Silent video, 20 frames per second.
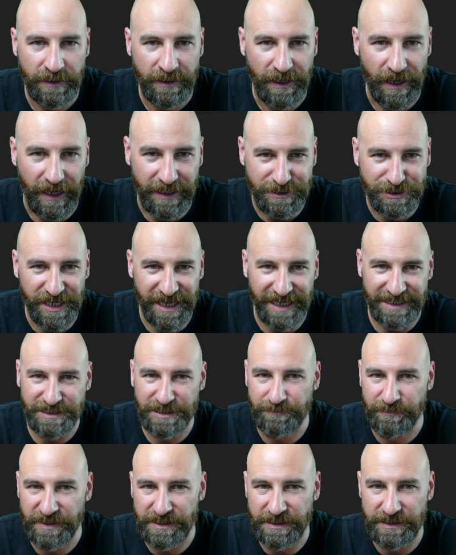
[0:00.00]
on
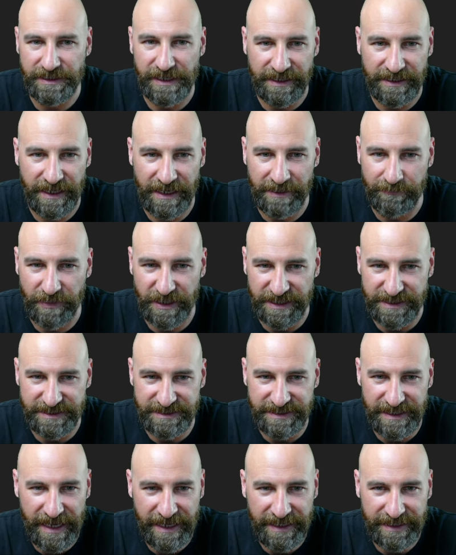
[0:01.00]
chatgpt.com, but it's
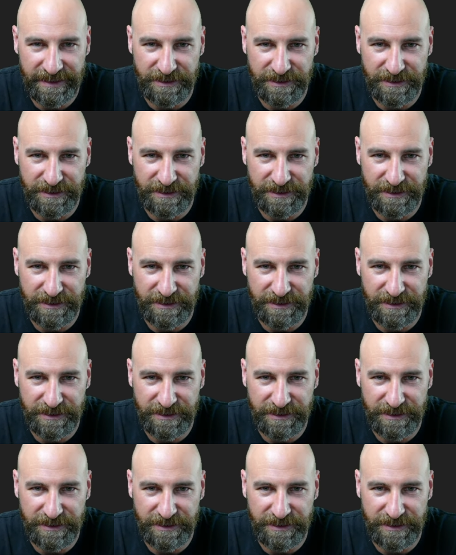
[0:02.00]
not a